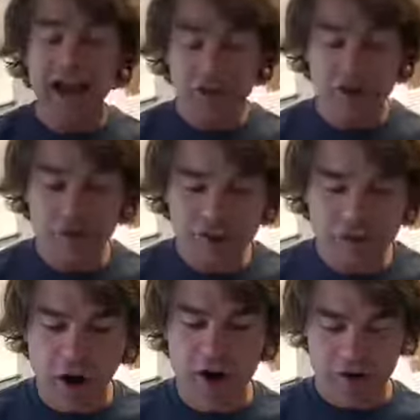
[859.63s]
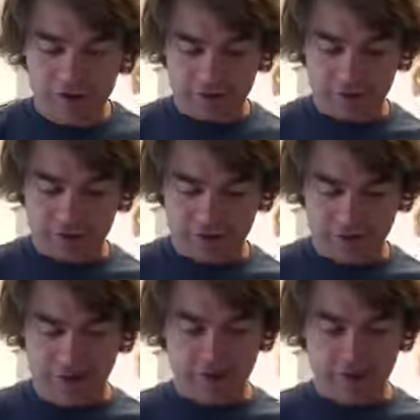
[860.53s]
Joseph Gardner Swift,